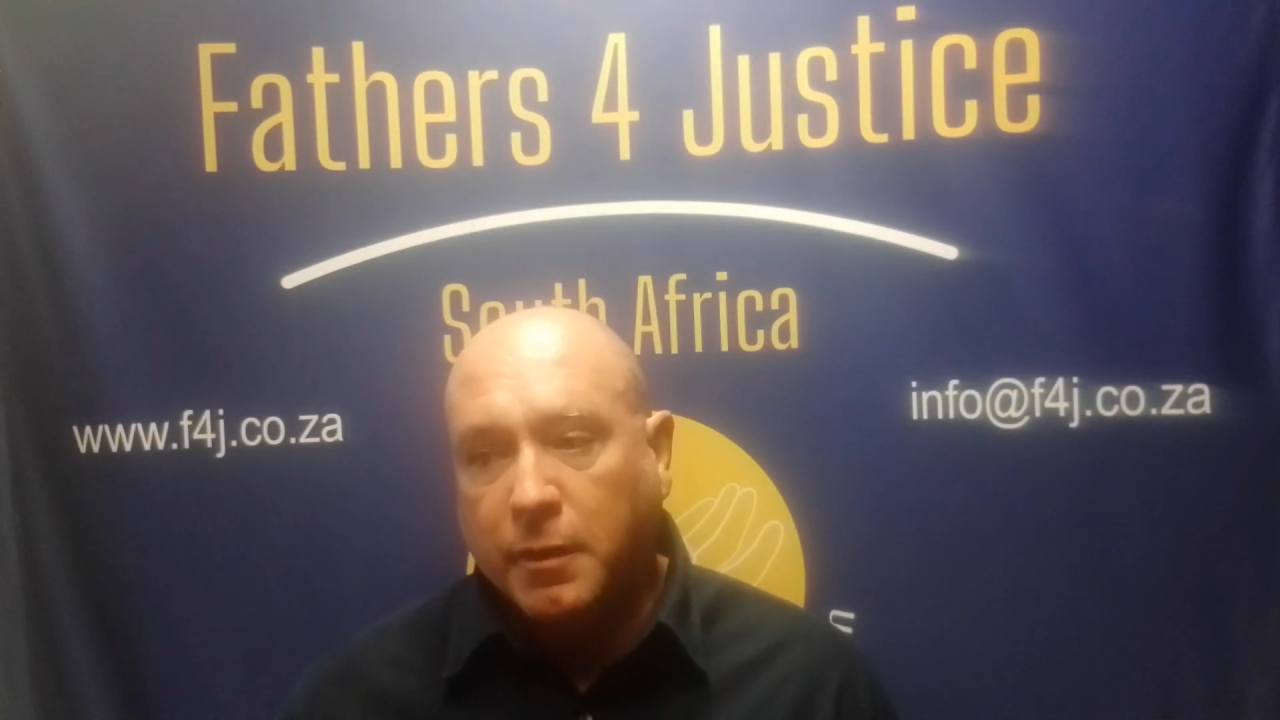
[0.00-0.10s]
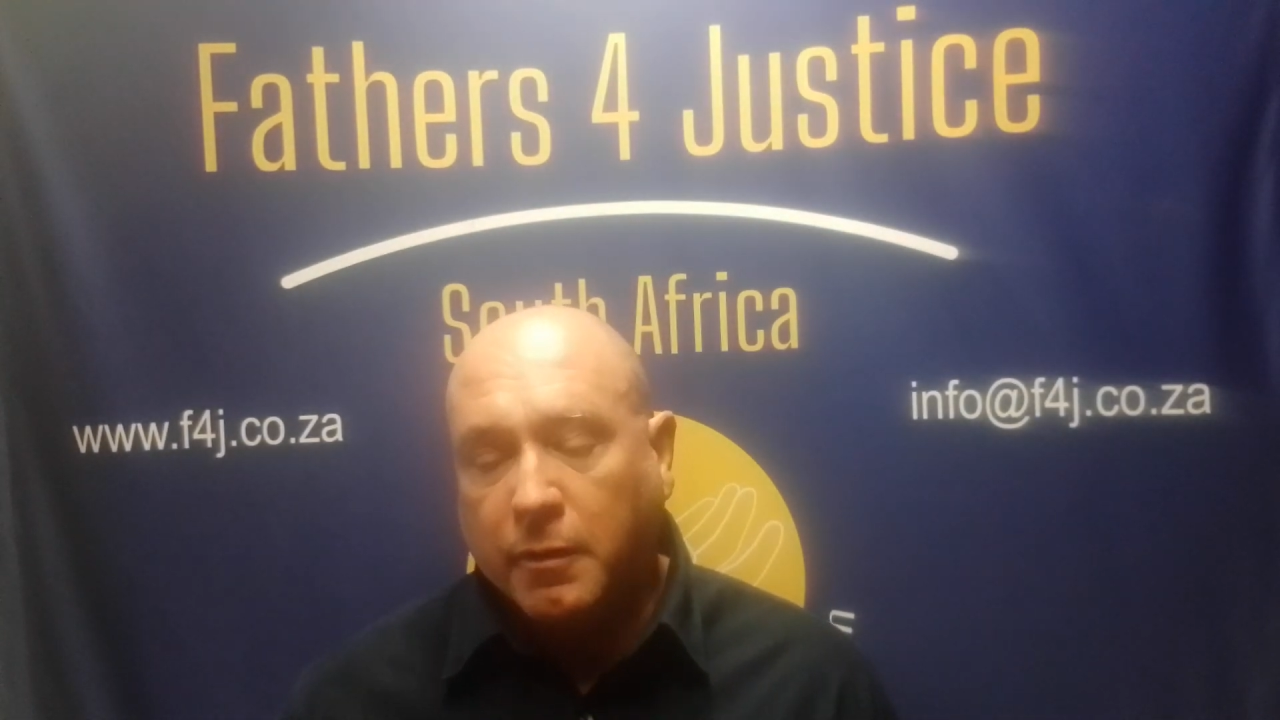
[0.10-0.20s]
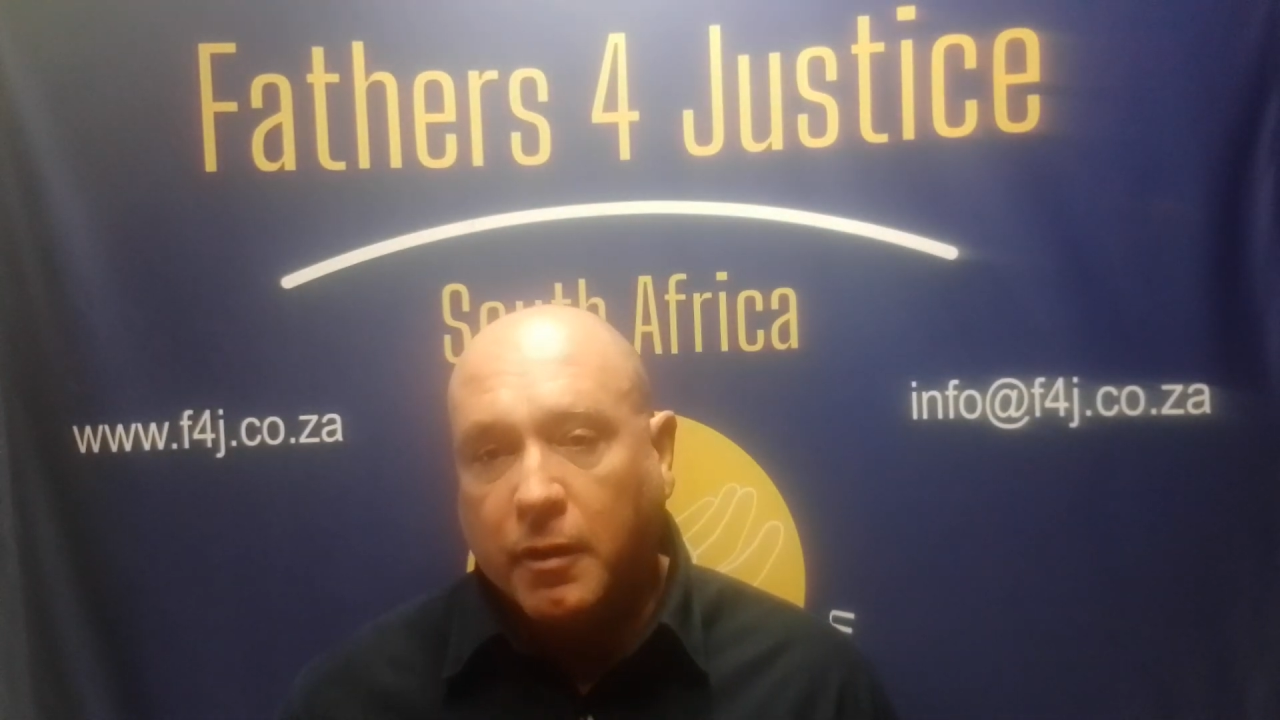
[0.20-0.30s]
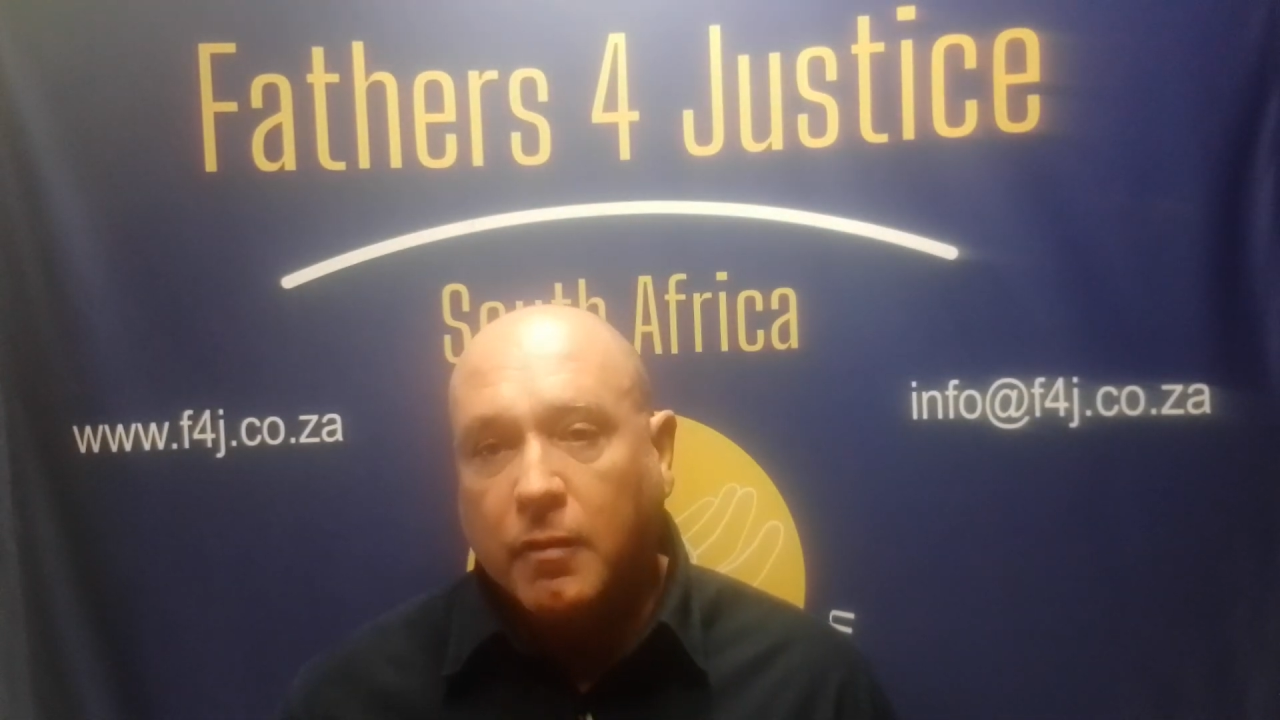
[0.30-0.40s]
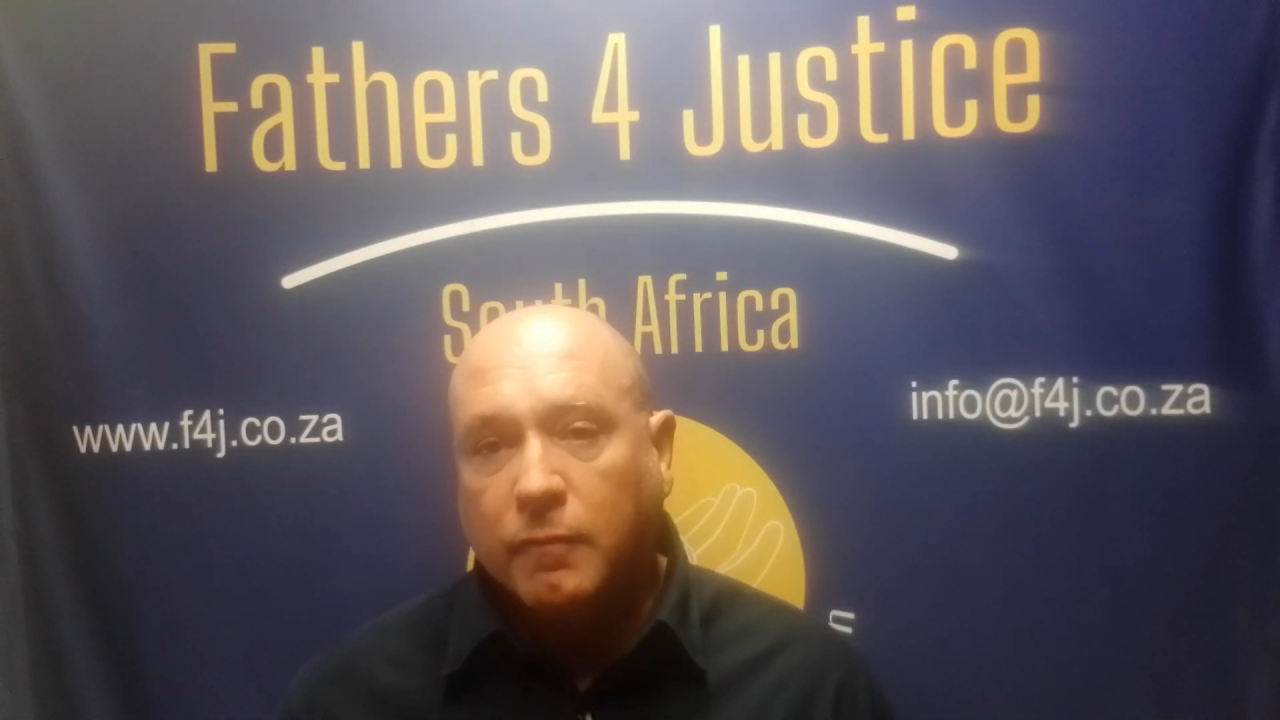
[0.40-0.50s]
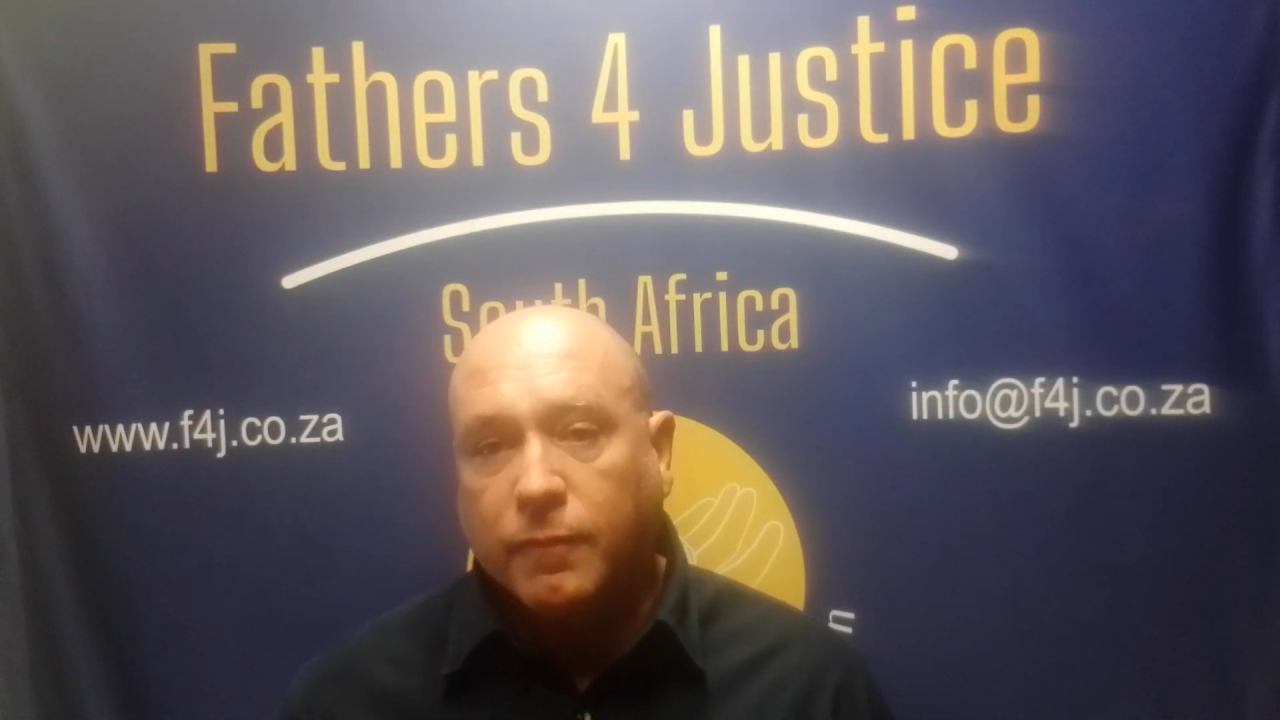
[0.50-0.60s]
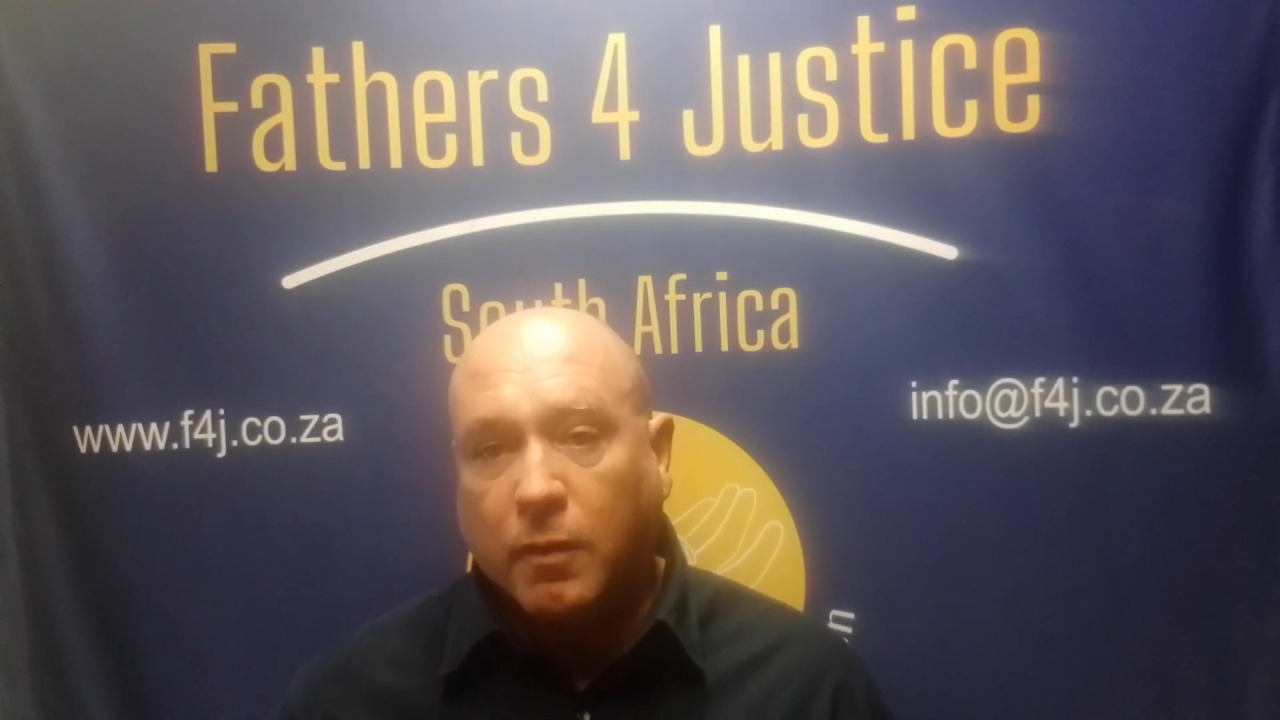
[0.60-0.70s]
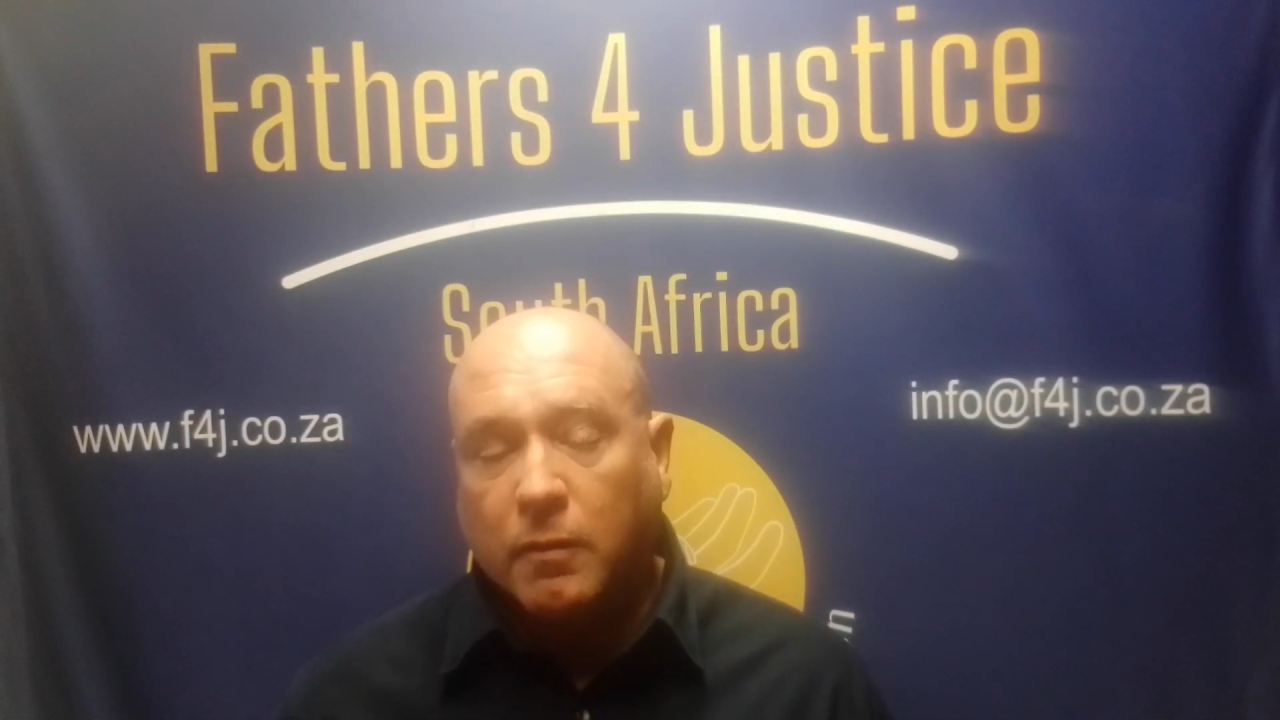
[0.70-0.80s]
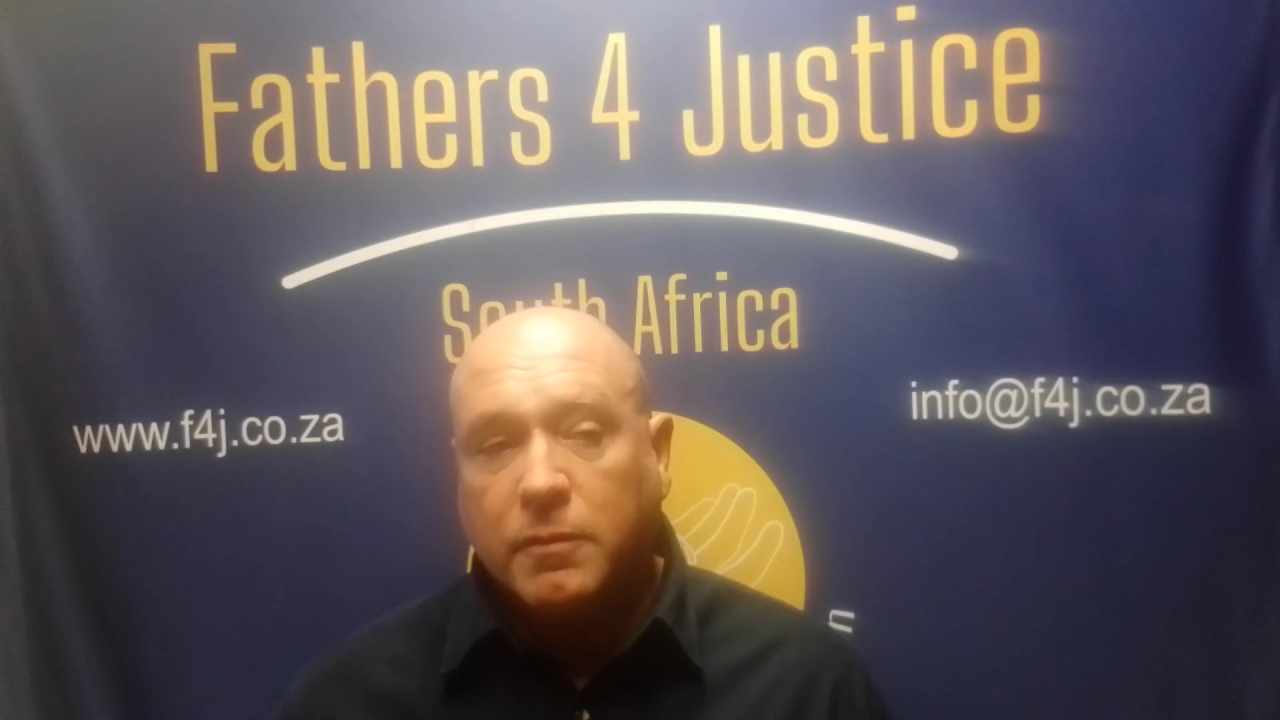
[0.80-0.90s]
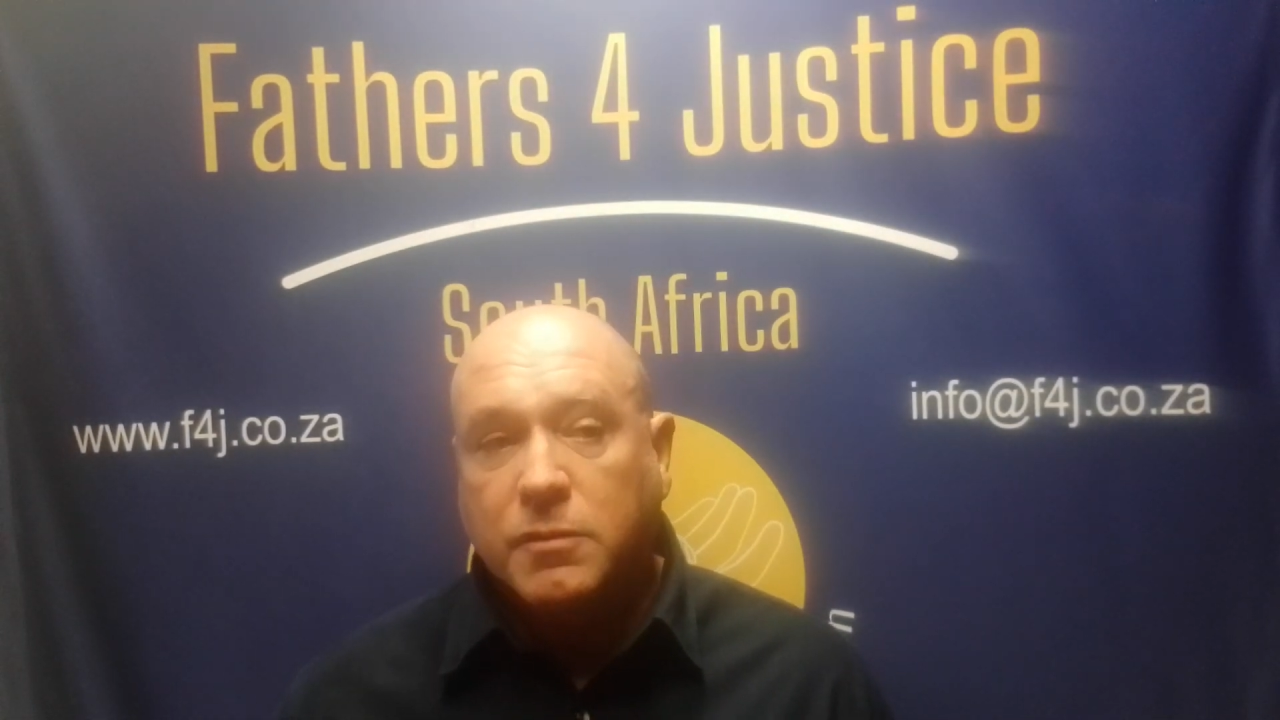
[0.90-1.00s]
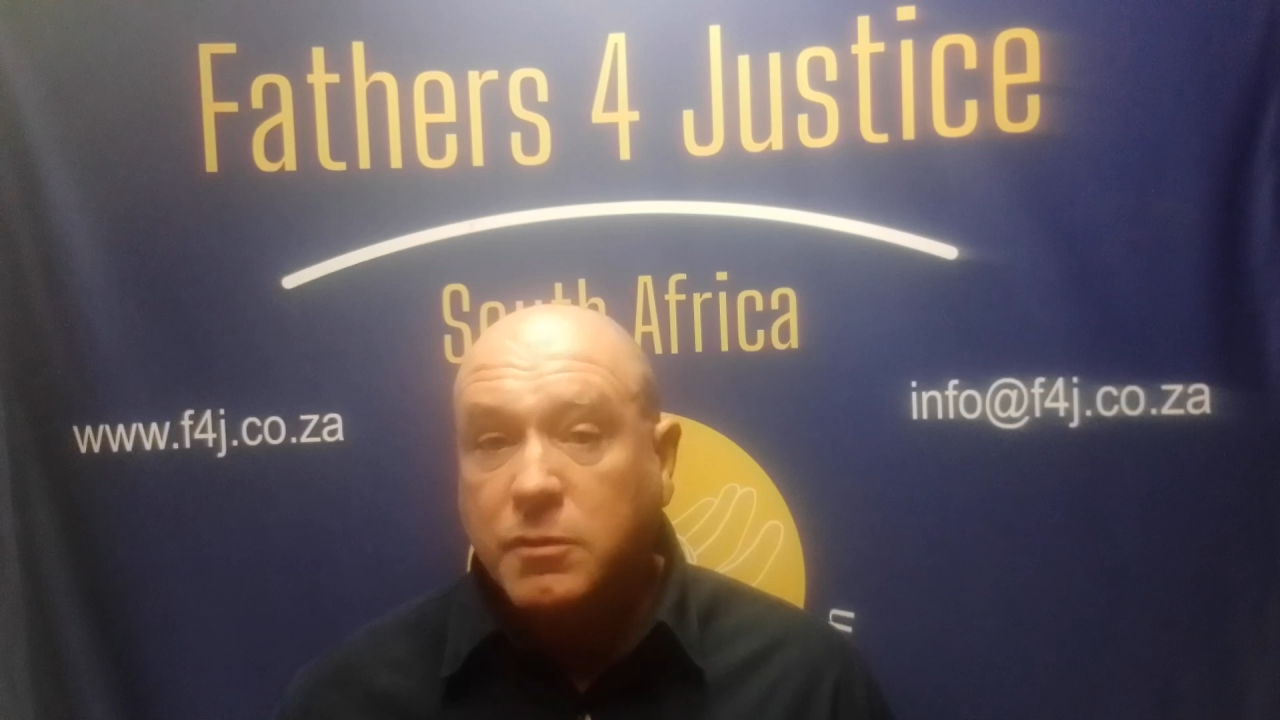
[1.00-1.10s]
around fathers